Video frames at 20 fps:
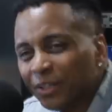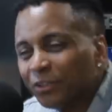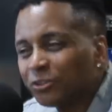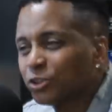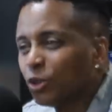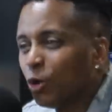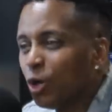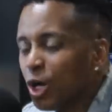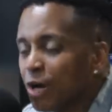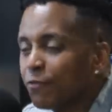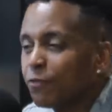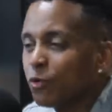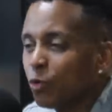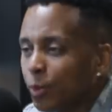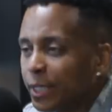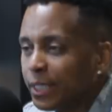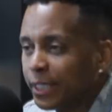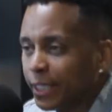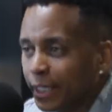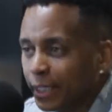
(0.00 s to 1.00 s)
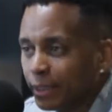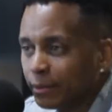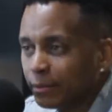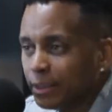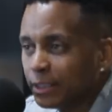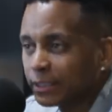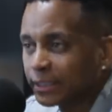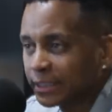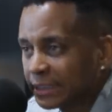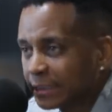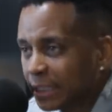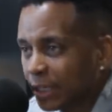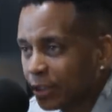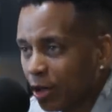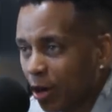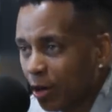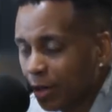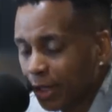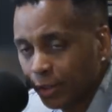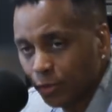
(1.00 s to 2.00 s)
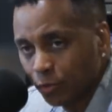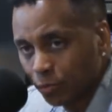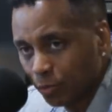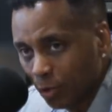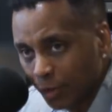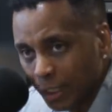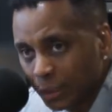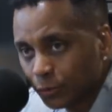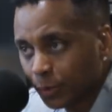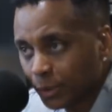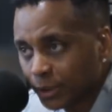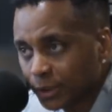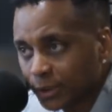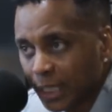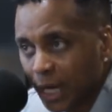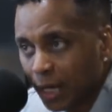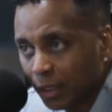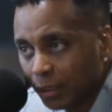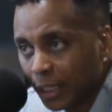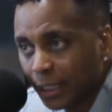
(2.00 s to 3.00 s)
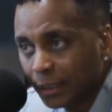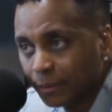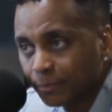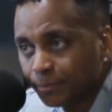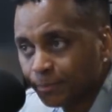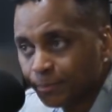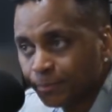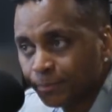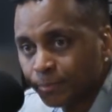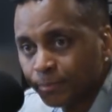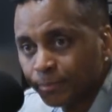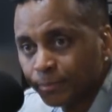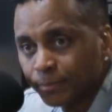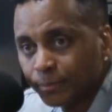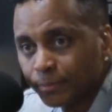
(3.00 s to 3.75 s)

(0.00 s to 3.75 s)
So every weekend, it seems like y'all hitting the road. That's what it sounds like. Yeah. yeah, every